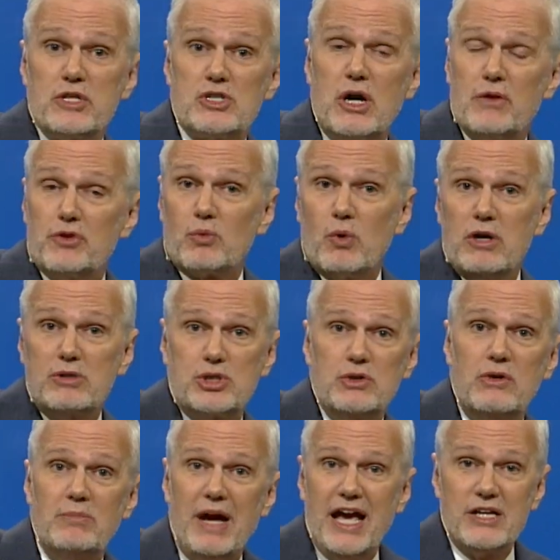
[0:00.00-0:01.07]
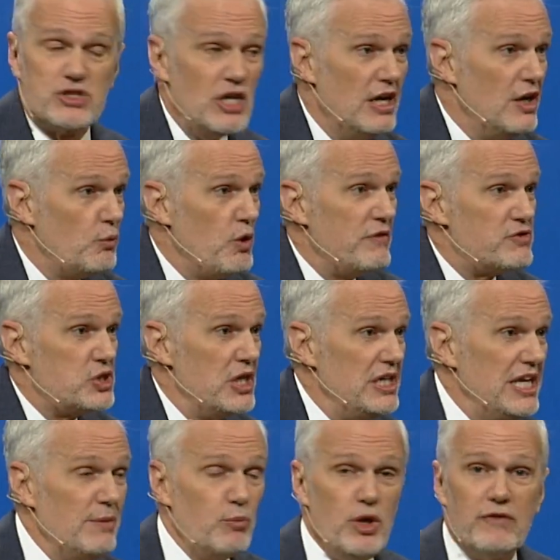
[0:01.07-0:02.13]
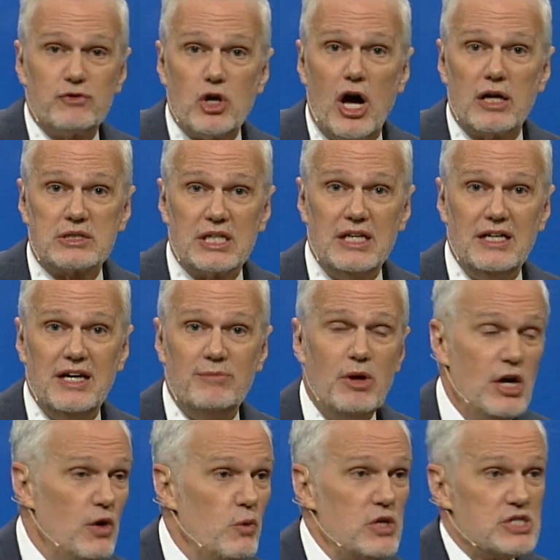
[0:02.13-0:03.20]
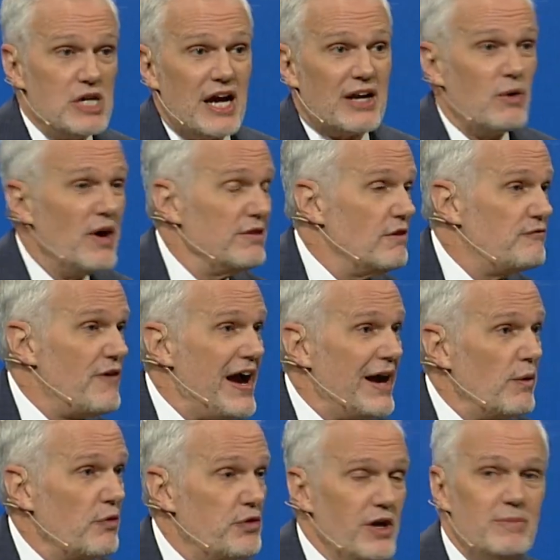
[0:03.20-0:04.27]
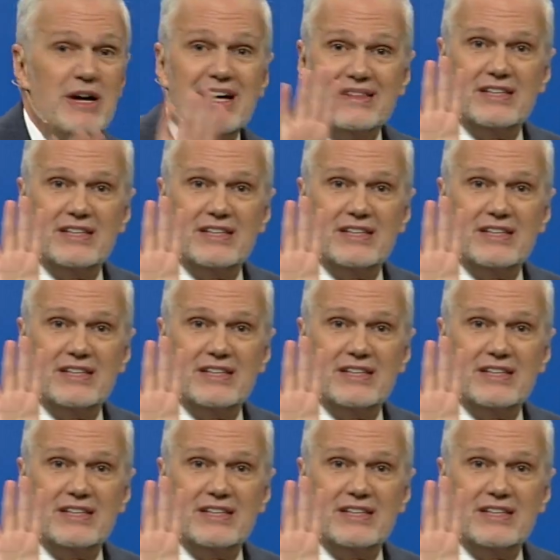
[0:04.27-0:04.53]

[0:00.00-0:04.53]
us on the road to Emmaus. We've seen him, we've talked to him, we sat around the fire with him.